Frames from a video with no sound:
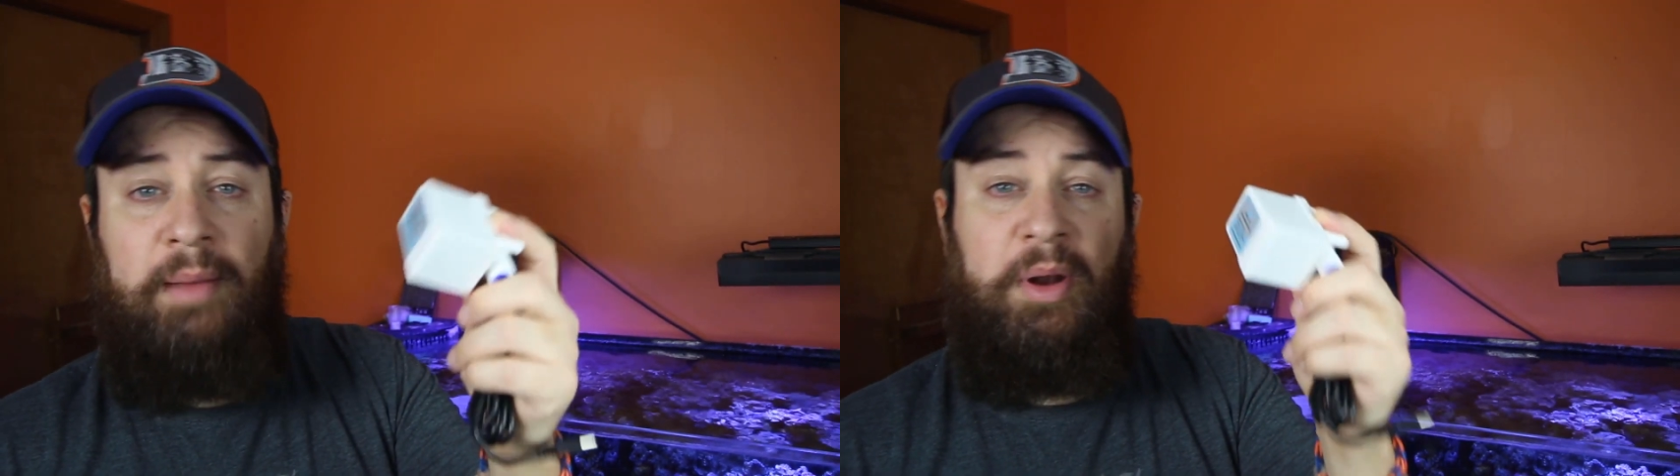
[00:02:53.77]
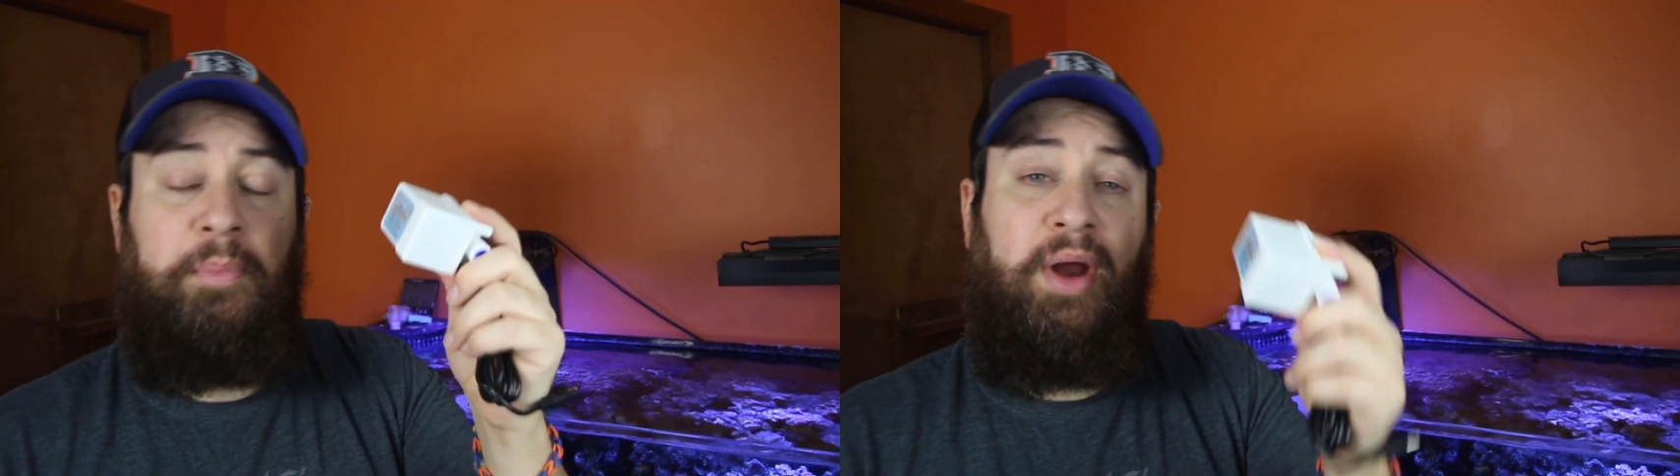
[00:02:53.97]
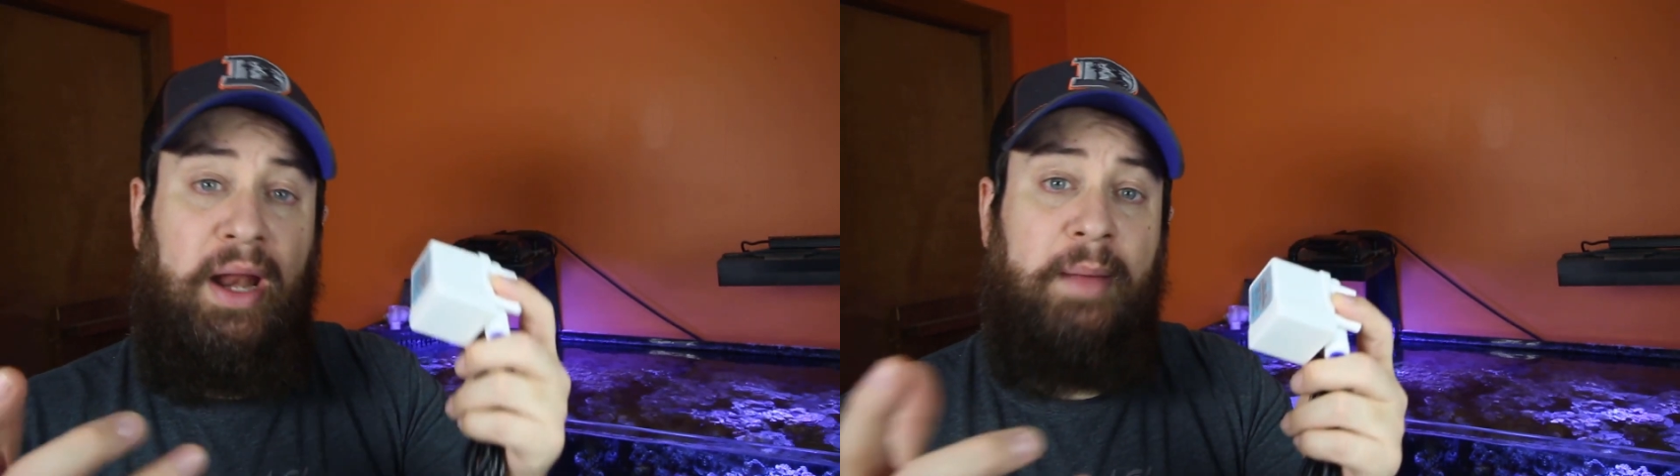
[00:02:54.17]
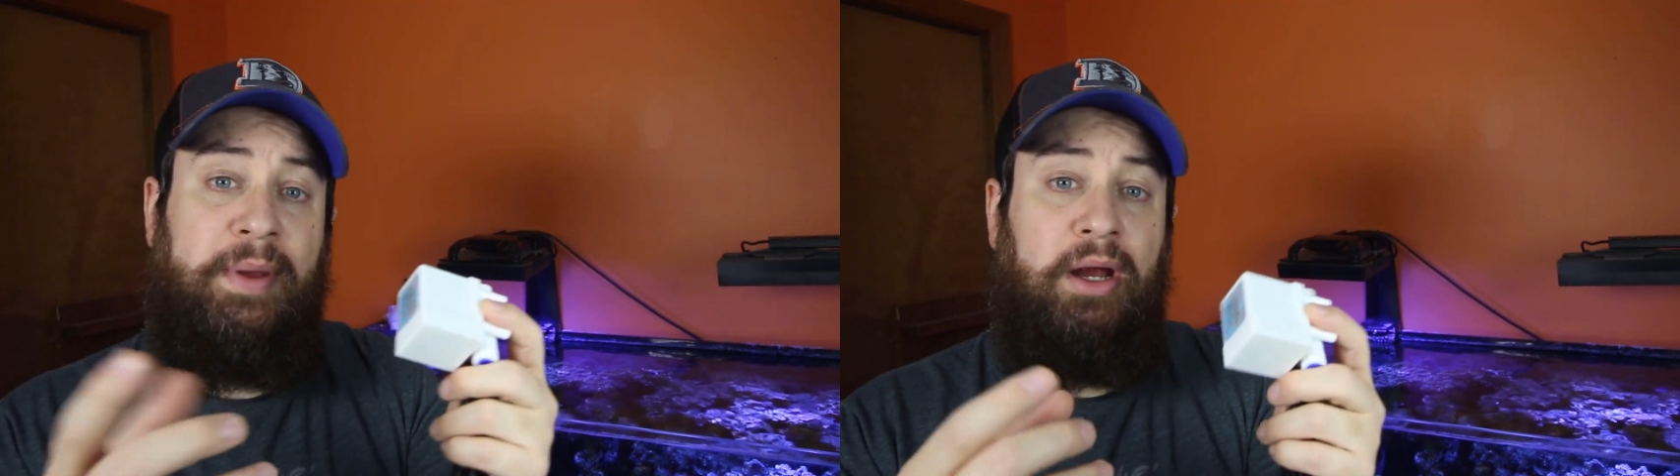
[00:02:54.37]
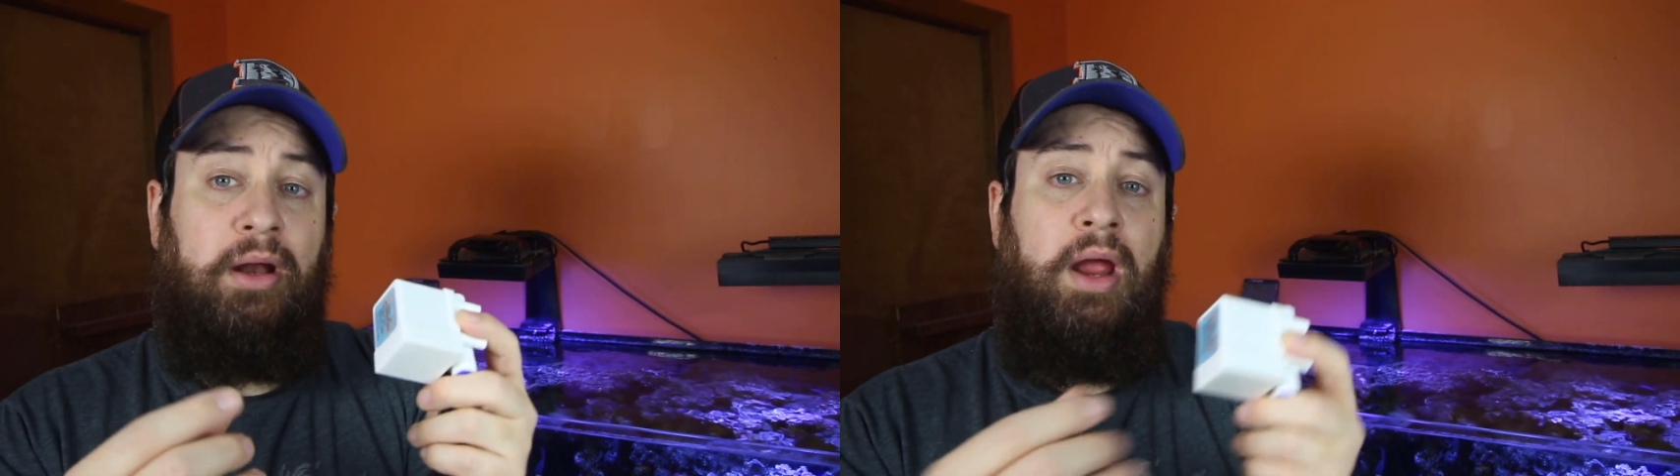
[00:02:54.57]
I'm going to bring it up
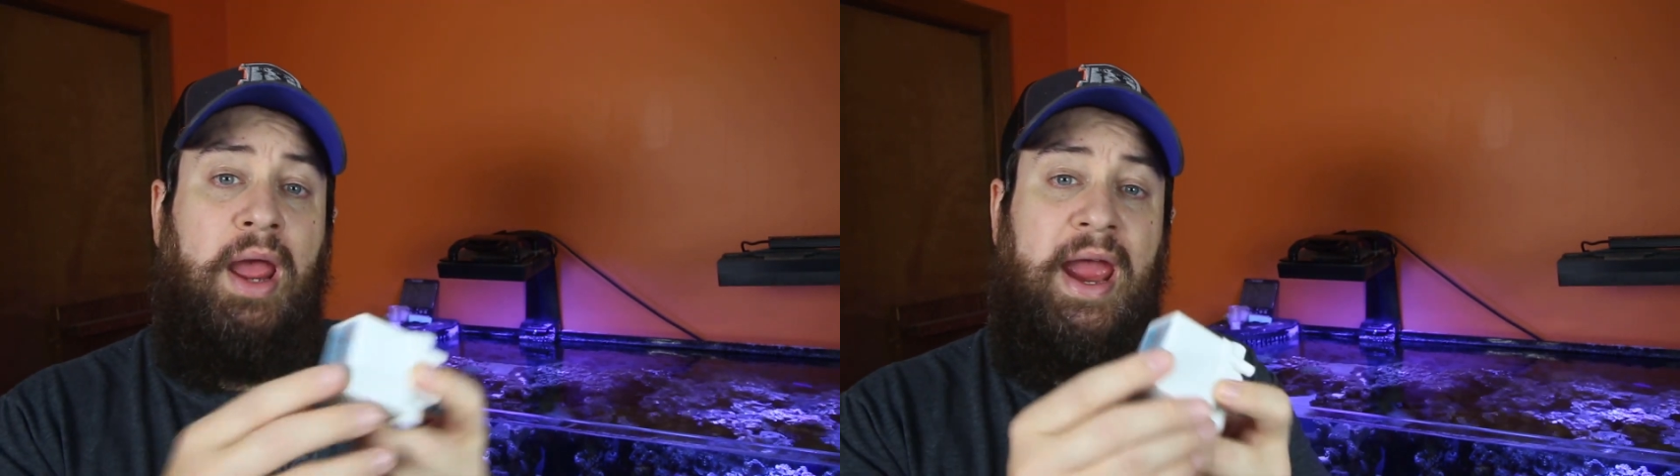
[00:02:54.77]
here,